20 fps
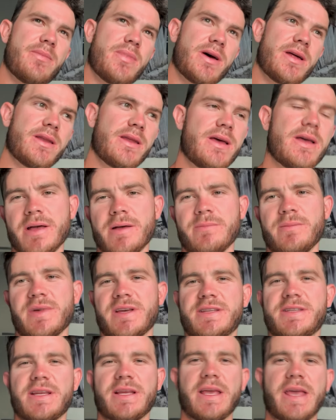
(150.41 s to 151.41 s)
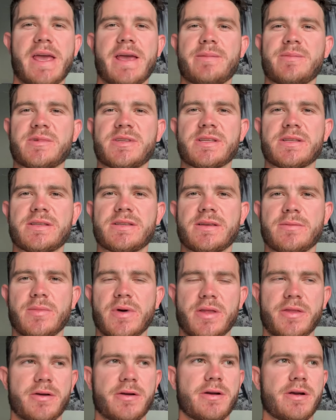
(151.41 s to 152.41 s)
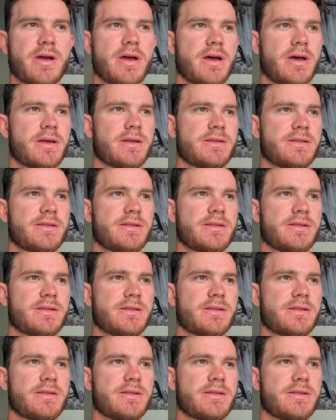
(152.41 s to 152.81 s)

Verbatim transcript: but mixing games and some other uh,